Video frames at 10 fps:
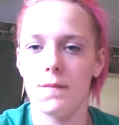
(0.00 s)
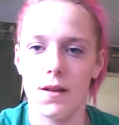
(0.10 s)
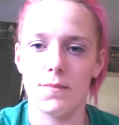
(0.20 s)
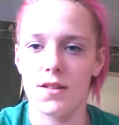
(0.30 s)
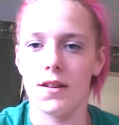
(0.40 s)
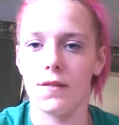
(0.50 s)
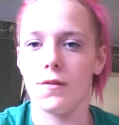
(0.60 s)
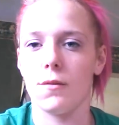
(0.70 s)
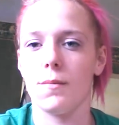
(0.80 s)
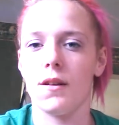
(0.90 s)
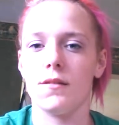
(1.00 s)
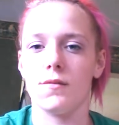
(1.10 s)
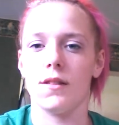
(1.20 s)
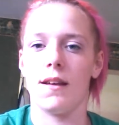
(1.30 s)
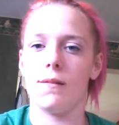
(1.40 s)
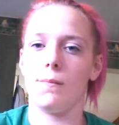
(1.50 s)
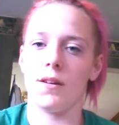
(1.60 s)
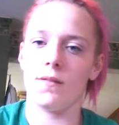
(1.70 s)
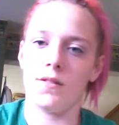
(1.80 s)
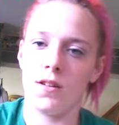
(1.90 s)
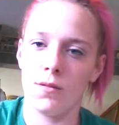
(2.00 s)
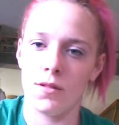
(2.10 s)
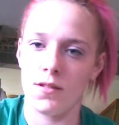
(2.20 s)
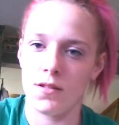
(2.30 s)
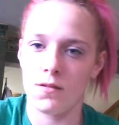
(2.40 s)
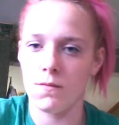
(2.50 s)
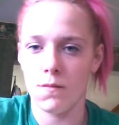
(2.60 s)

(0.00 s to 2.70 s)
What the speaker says: I'm saying if your parents really have that big of a deal with it, just